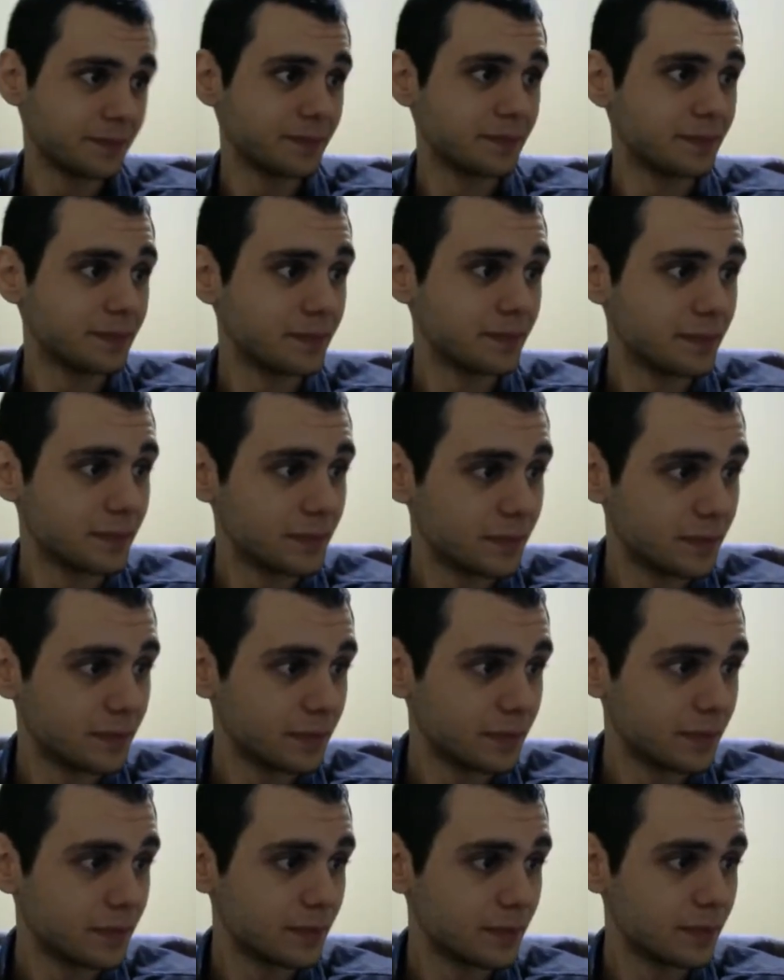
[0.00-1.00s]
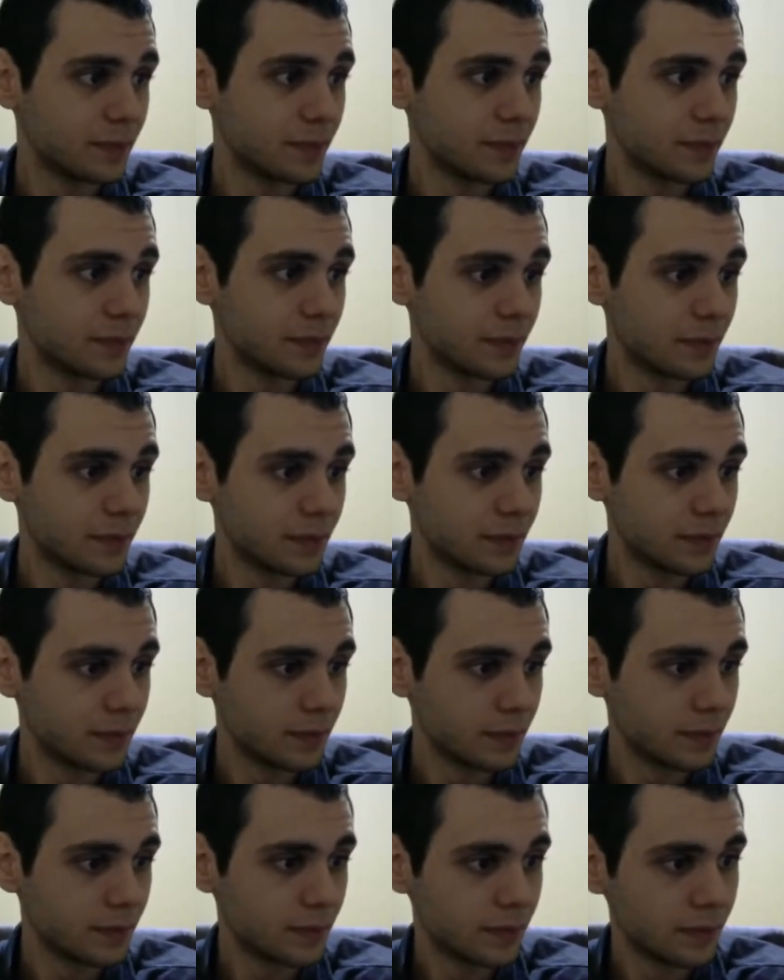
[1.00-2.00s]

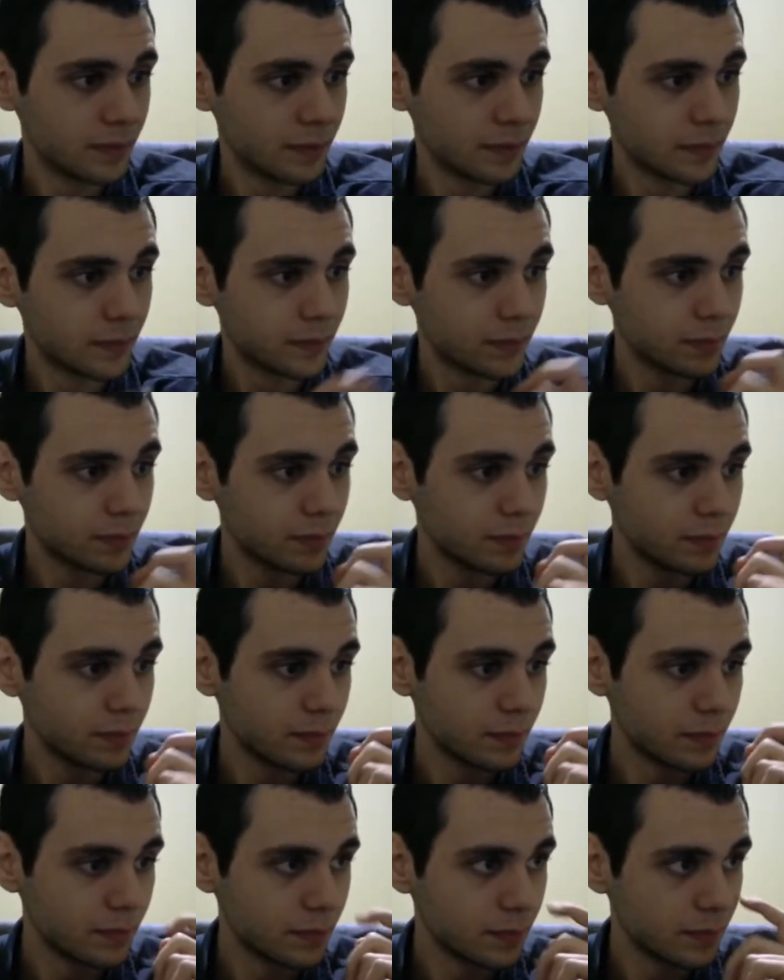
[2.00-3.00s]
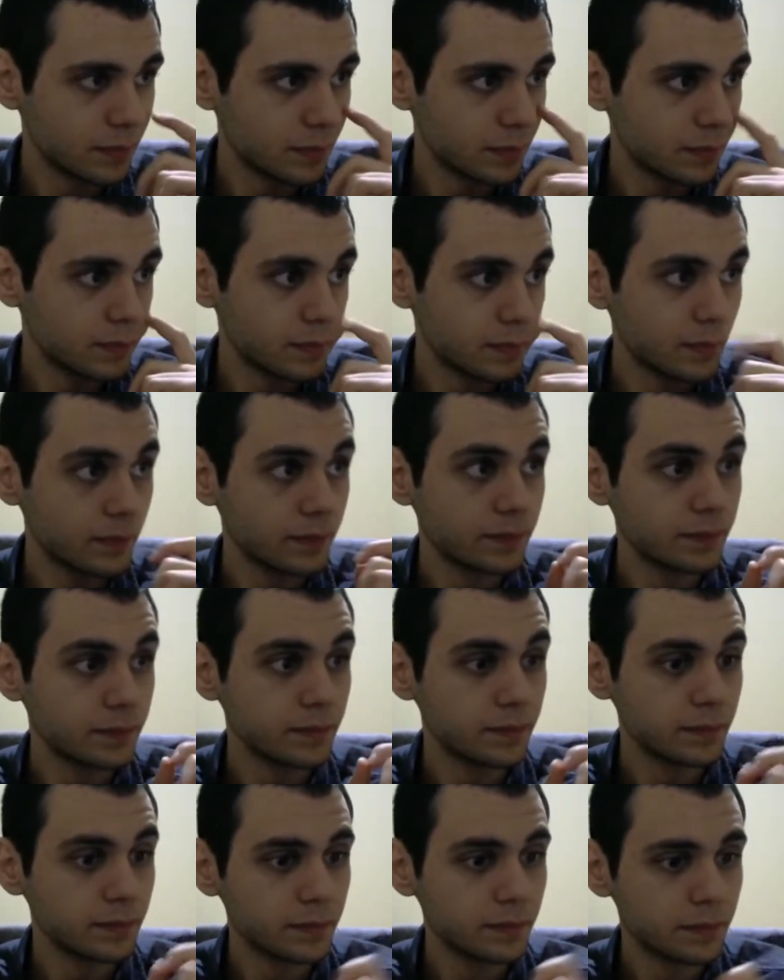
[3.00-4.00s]

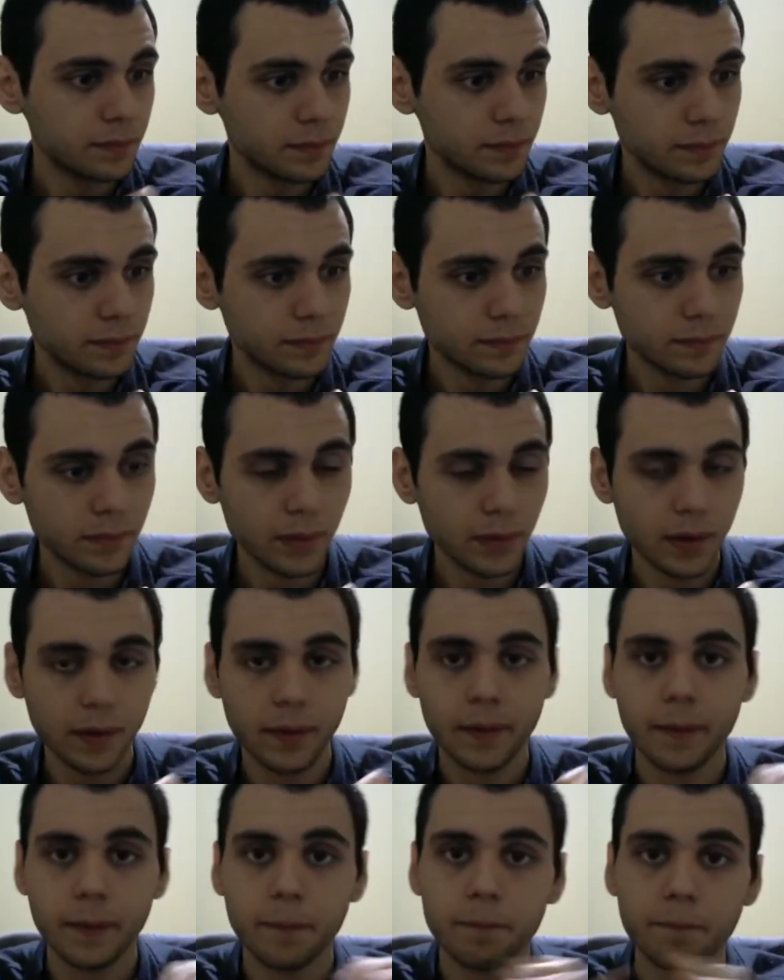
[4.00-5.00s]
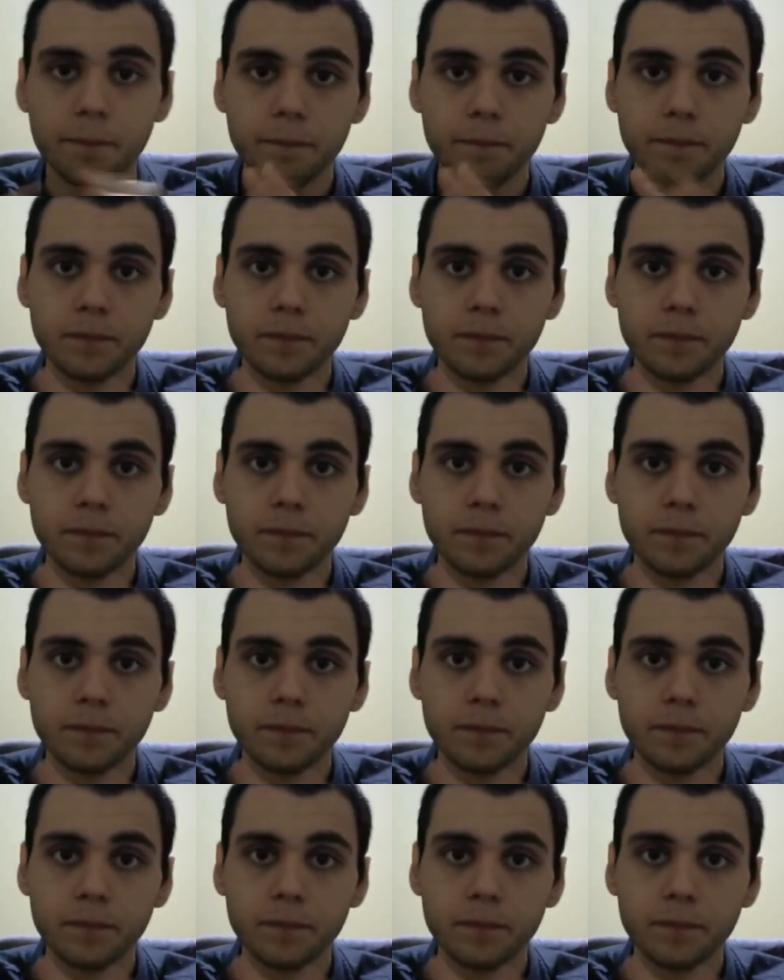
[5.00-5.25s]
[no speech]